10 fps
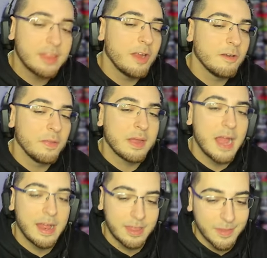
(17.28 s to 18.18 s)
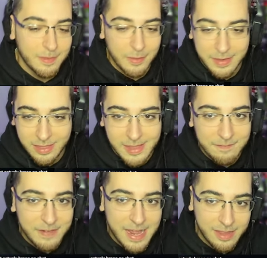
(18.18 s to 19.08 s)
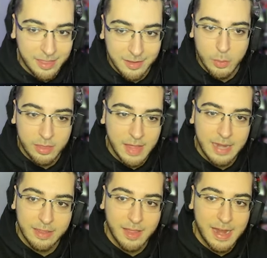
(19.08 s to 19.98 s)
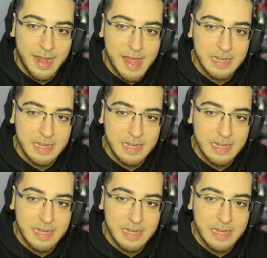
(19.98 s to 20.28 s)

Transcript: Let's start on La Casa, though. Let's see if it has the whole side-to-side